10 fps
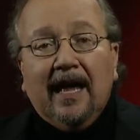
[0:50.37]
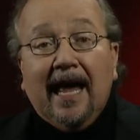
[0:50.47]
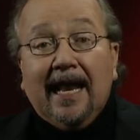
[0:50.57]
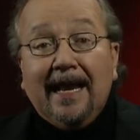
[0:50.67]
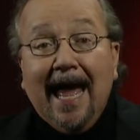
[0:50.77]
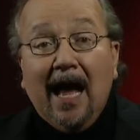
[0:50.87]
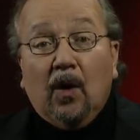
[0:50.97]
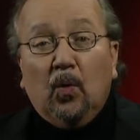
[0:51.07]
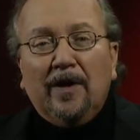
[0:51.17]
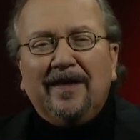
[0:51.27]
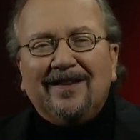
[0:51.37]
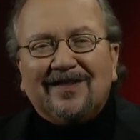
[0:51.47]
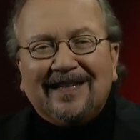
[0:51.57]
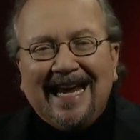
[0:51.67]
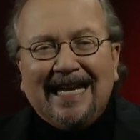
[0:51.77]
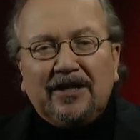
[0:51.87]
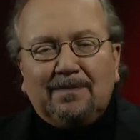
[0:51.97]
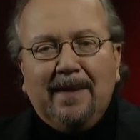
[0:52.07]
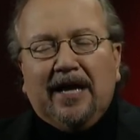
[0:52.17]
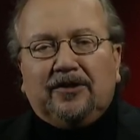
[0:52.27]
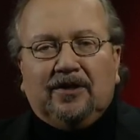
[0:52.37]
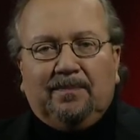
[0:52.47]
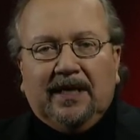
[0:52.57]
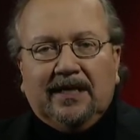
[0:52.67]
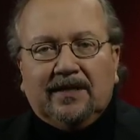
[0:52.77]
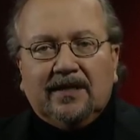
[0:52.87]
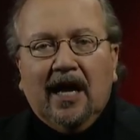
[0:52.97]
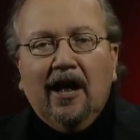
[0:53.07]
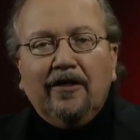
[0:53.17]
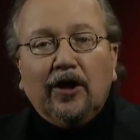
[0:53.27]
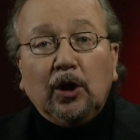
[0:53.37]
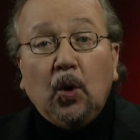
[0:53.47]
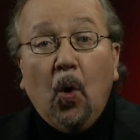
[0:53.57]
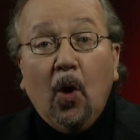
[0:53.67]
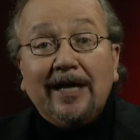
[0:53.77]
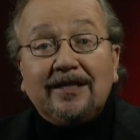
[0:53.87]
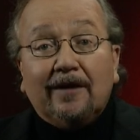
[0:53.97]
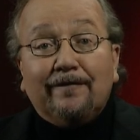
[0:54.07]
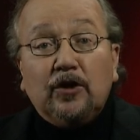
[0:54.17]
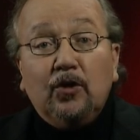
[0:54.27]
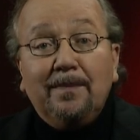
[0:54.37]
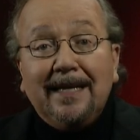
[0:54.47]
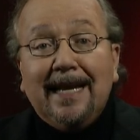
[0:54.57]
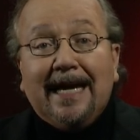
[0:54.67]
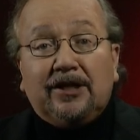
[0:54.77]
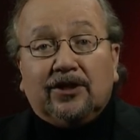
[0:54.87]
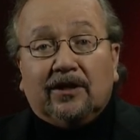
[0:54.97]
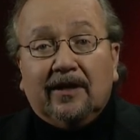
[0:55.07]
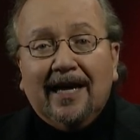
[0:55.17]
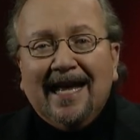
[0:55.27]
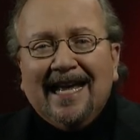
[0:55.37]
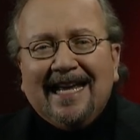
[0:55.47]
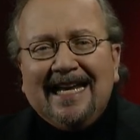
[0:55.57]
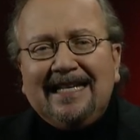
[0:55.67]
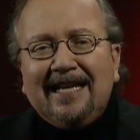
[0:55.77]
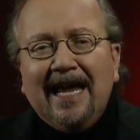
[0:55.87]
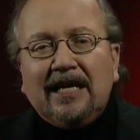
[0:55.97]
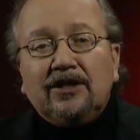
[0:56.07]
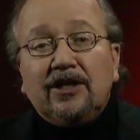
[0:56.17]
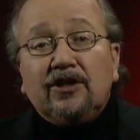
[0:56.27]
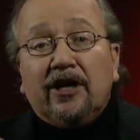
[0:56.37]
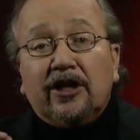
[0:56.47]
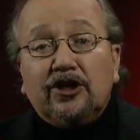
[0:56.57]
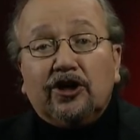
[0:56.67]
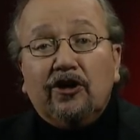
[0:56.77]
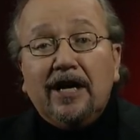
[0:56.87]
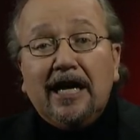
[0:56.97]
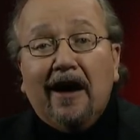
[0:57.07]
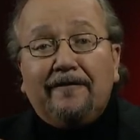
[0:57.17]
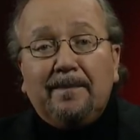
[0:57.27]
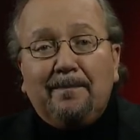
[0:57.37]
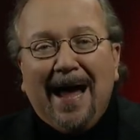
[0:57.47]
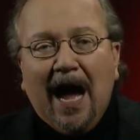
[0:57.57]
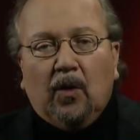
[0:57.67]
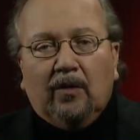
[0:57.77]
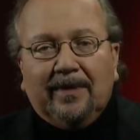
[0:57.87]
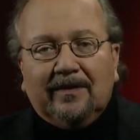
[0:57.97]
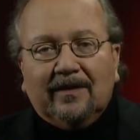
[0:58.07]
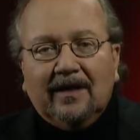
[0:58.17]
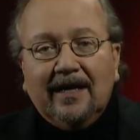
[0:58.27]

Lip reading: And now, with his latest masterpiece, The Laws of Human Nature, he takes us on a journey of empowerment.